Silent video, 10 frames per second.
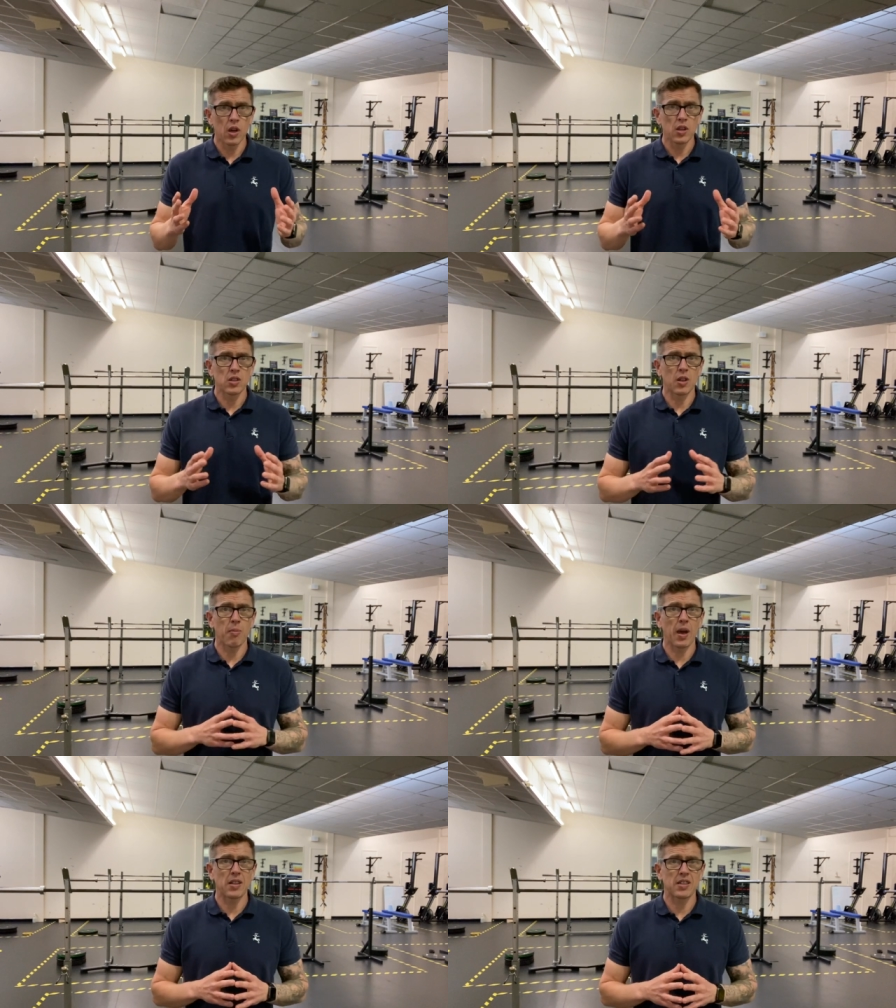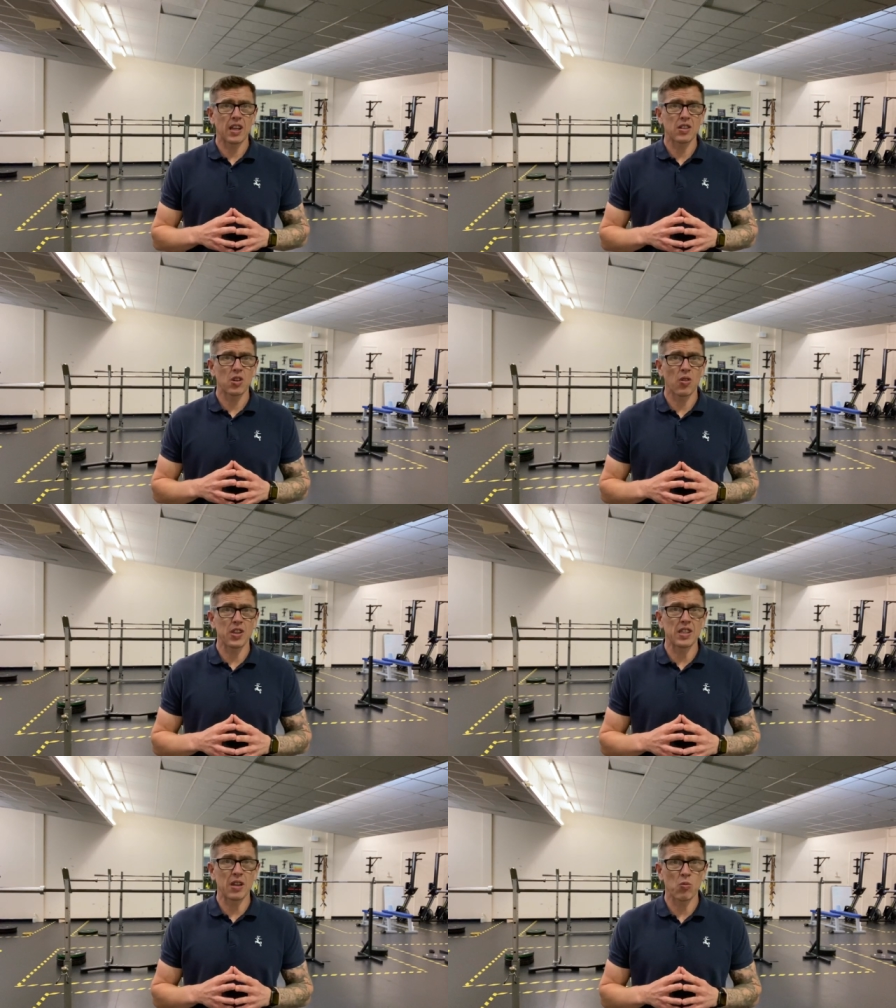to the med centre, they
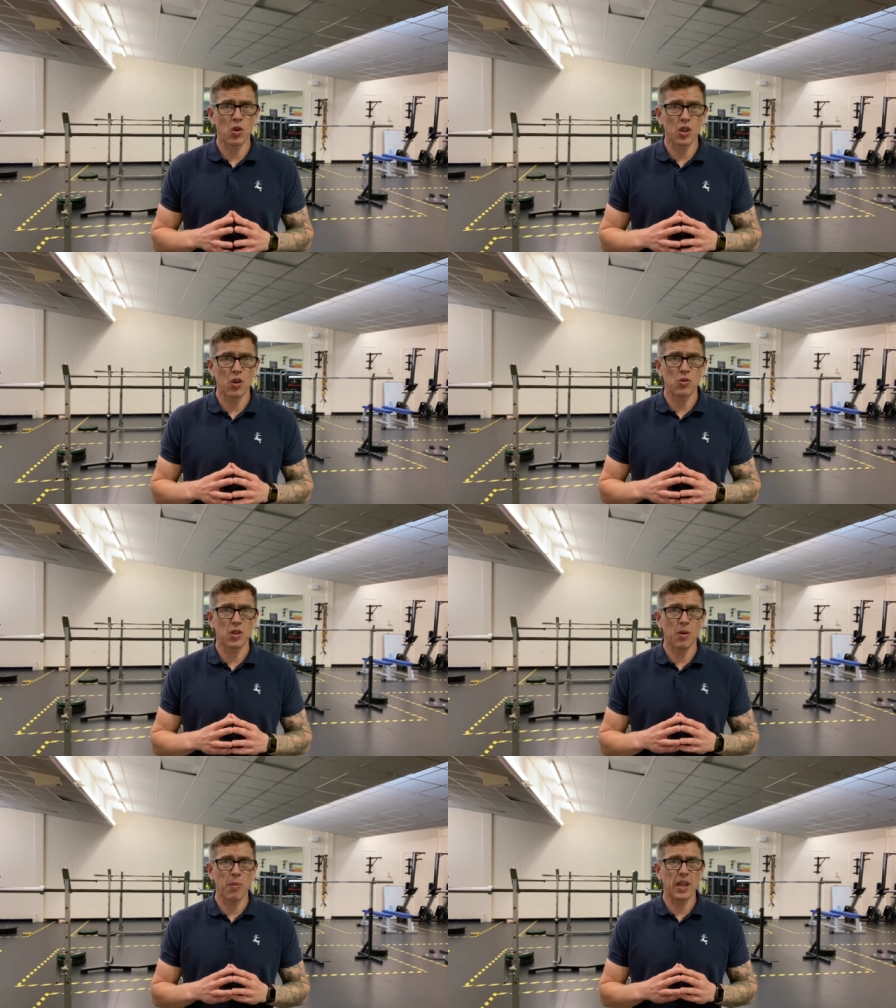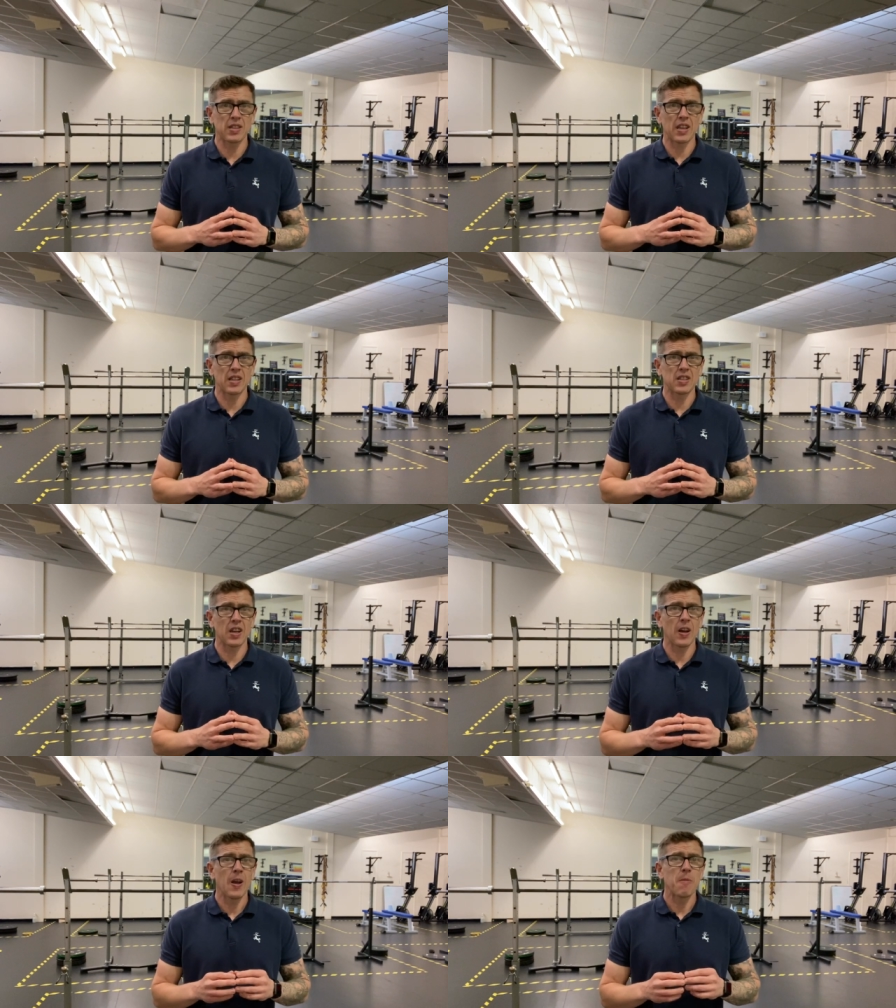didn't want to go to the med centre,